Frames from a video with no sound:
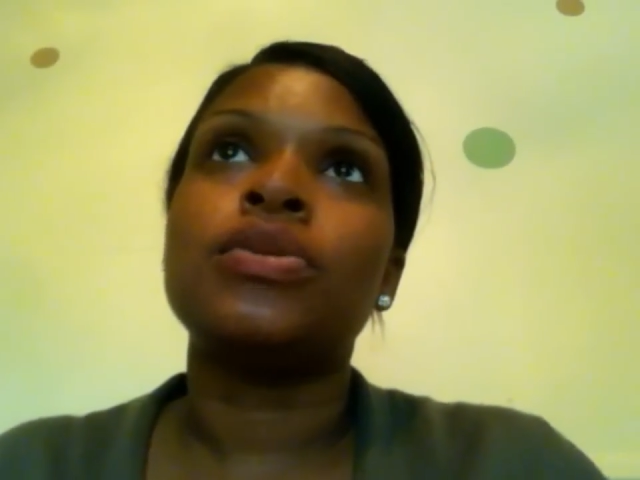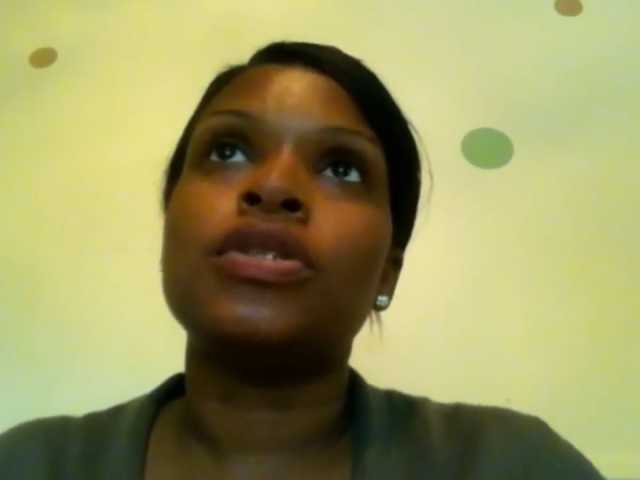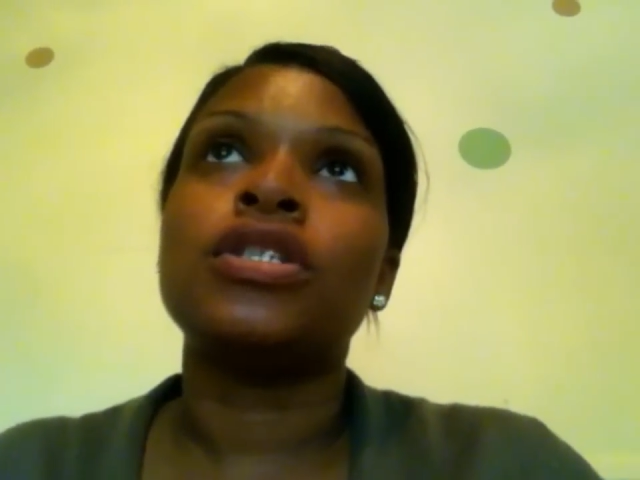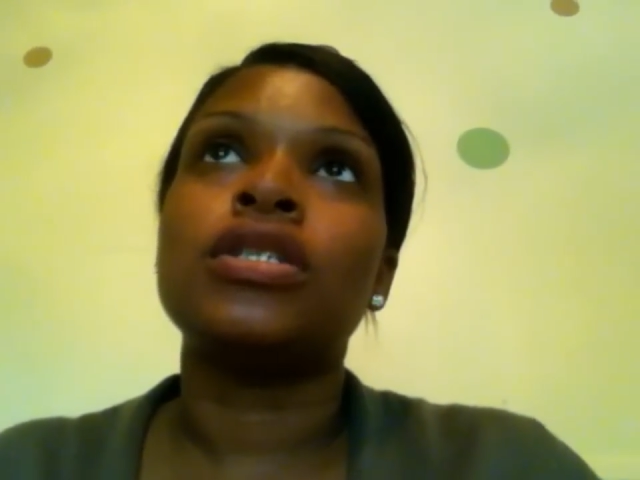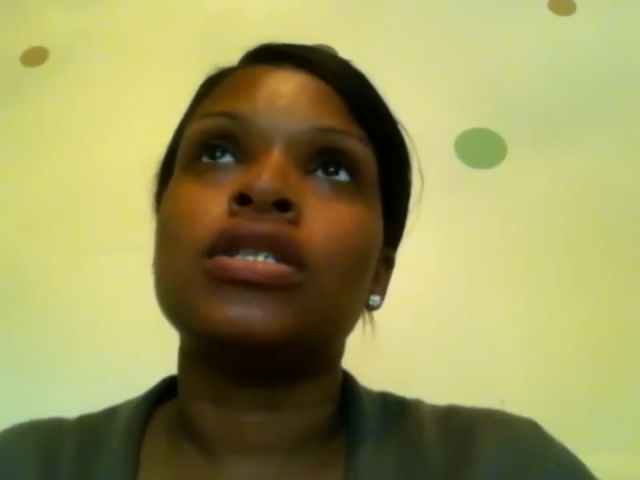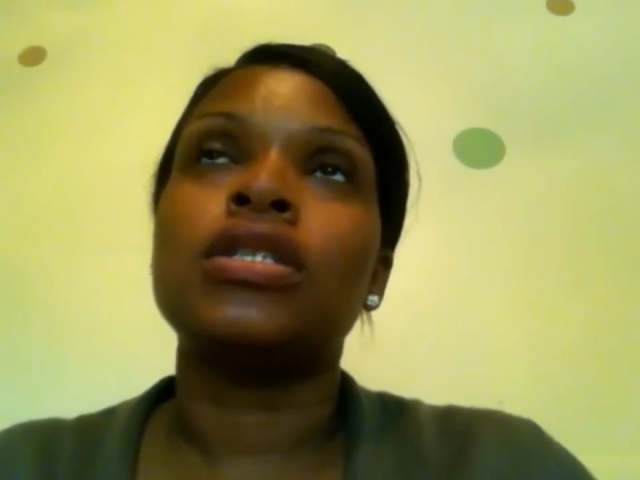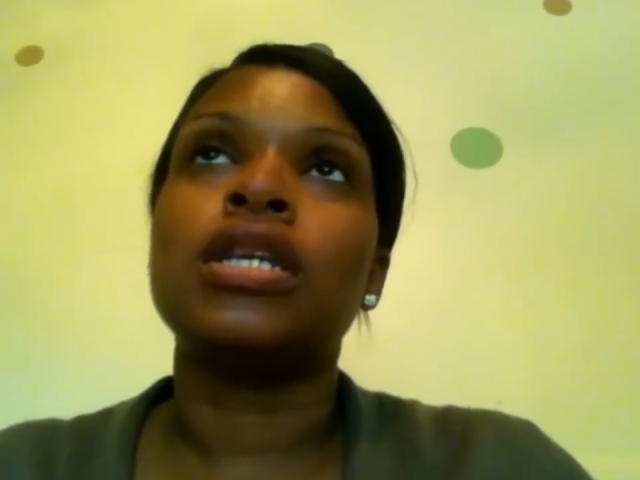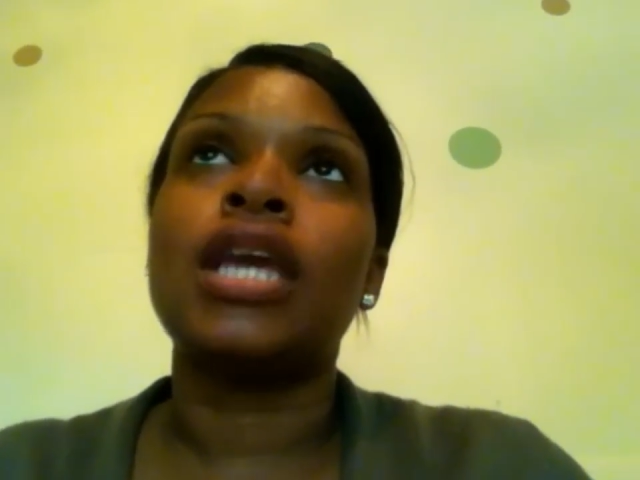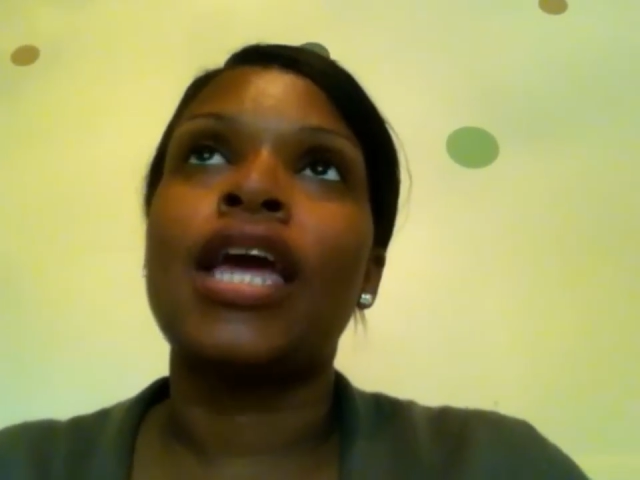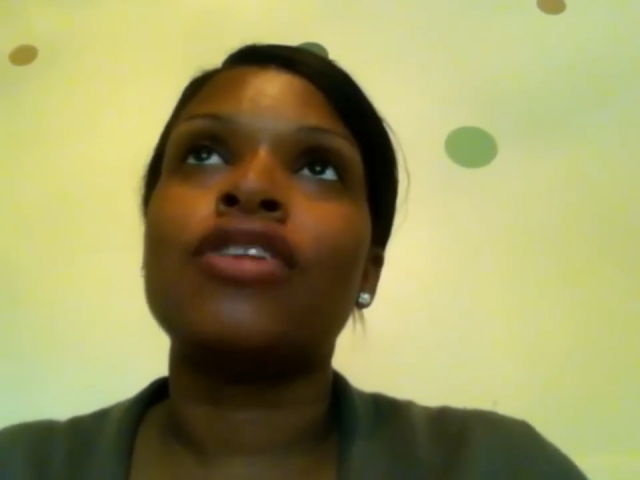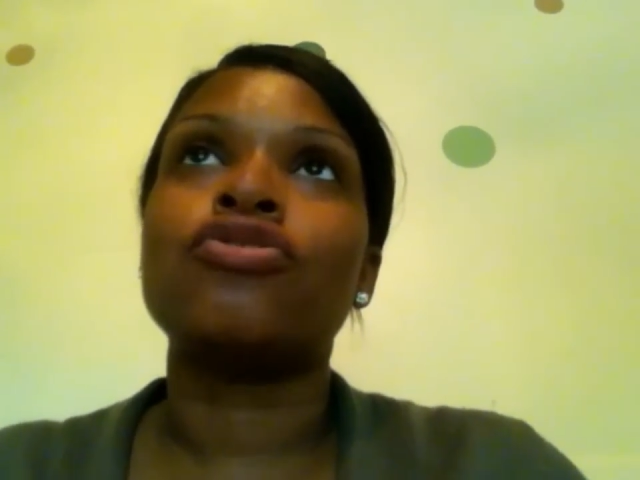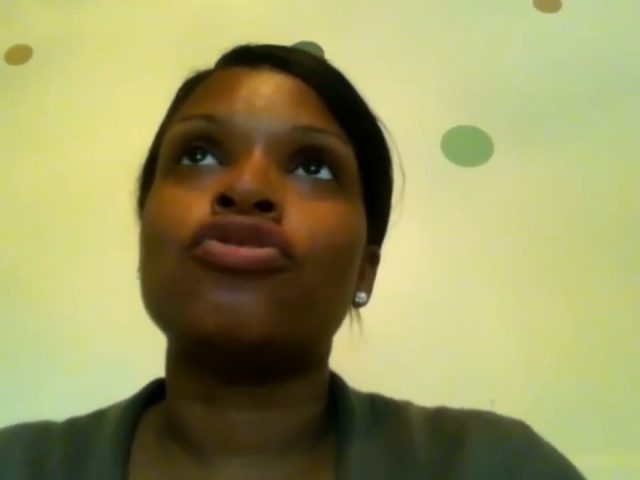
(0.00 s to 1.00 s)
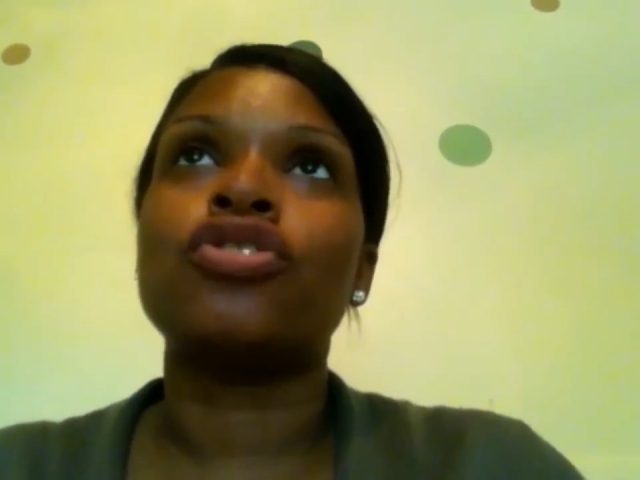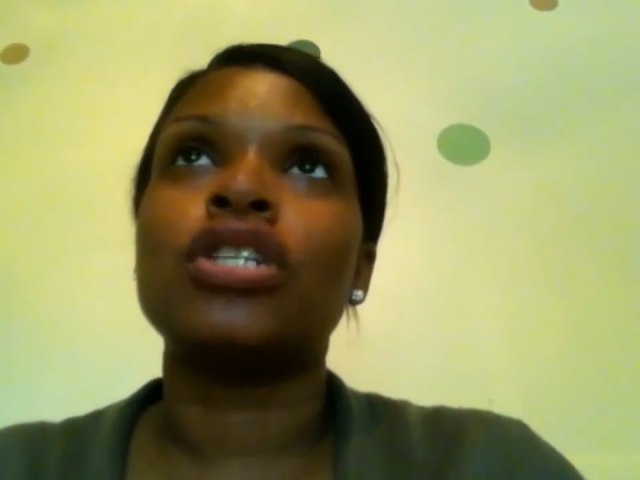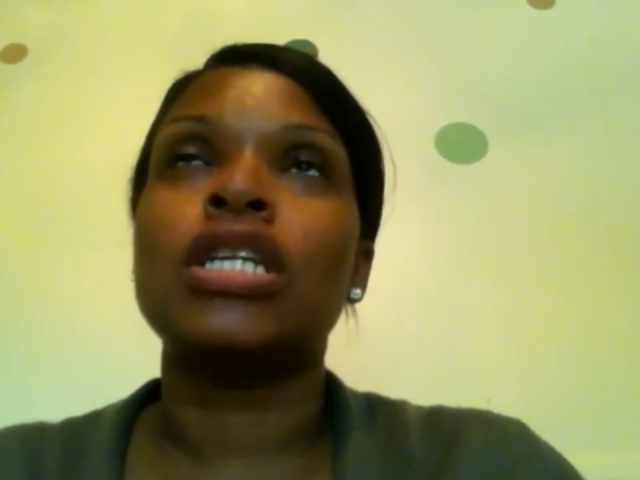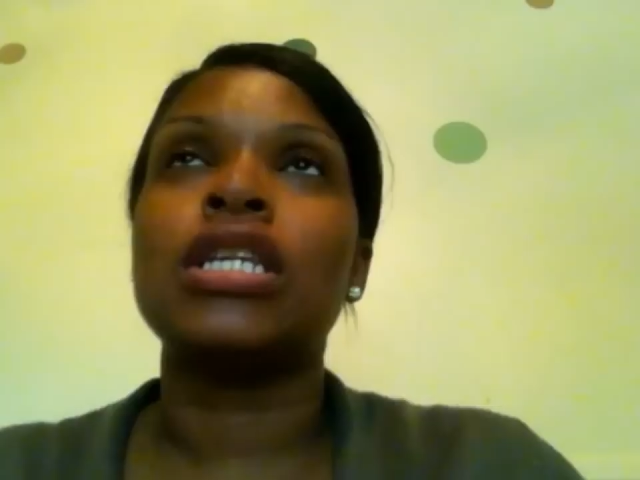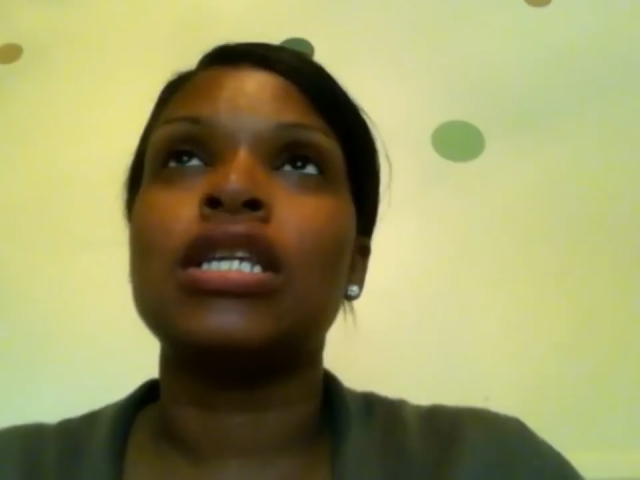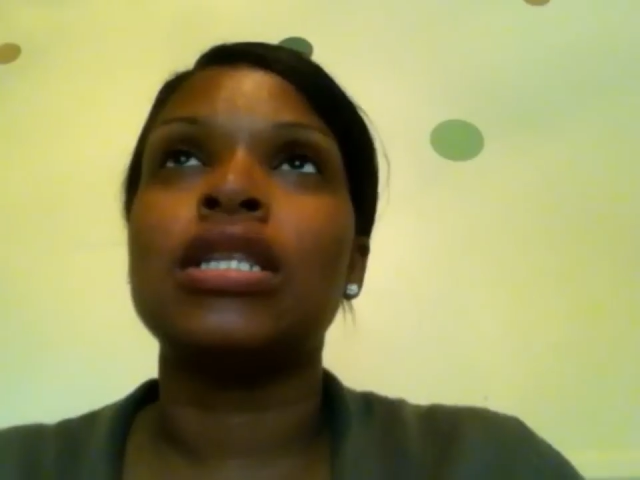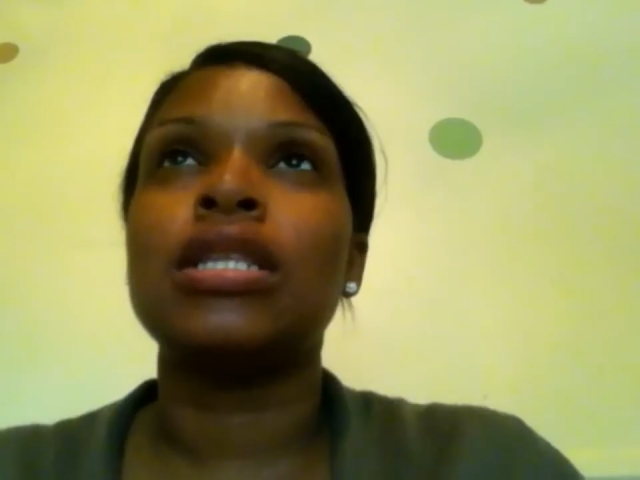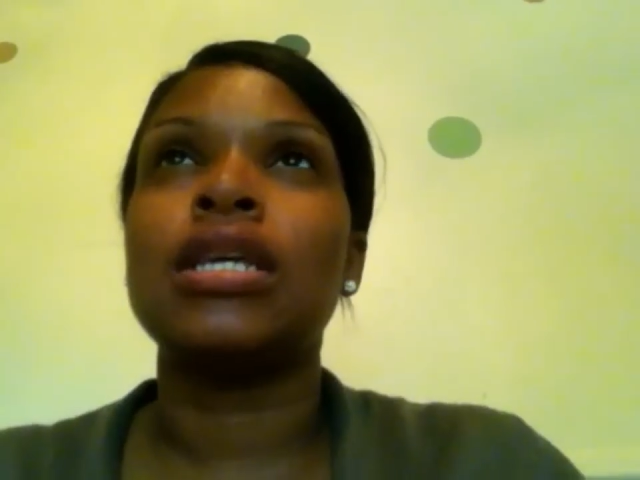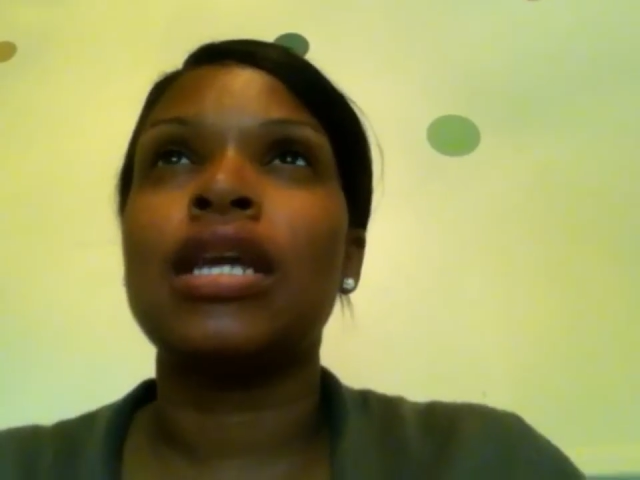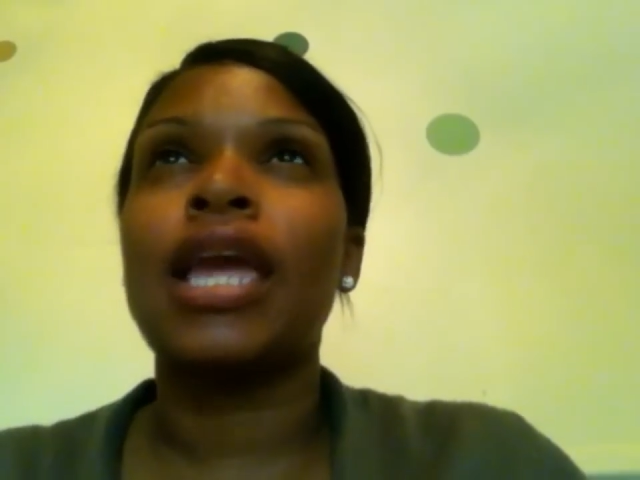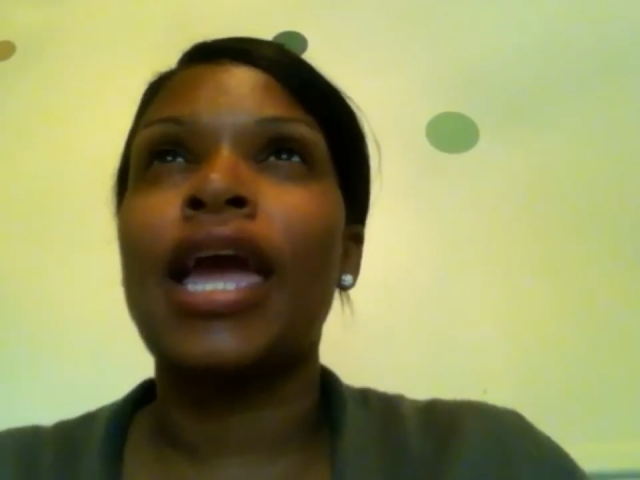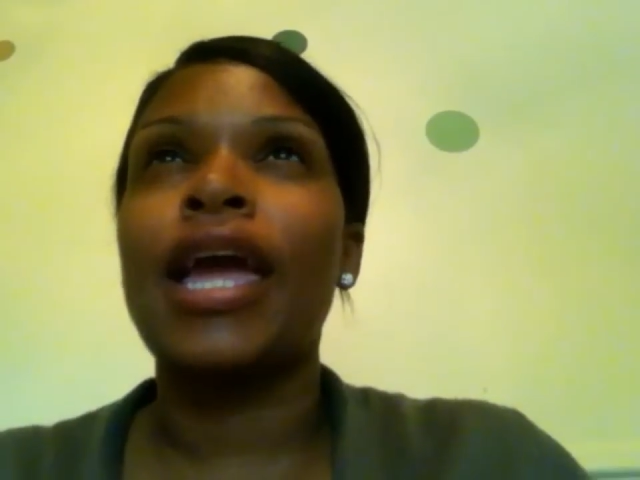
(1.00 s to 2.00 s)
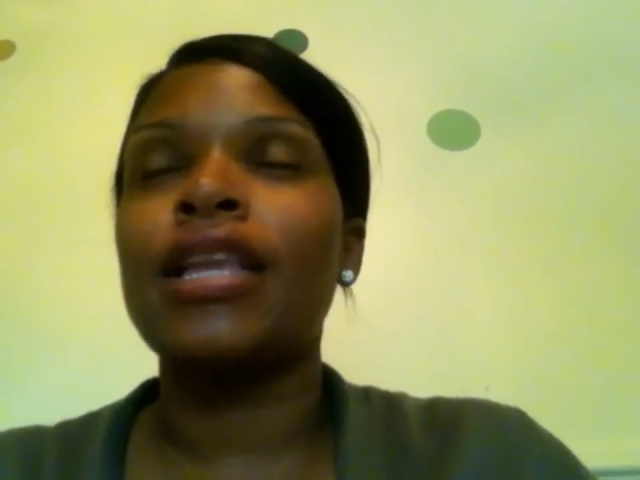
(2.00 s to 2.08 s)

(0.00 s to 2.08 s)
which is the estrogen, and the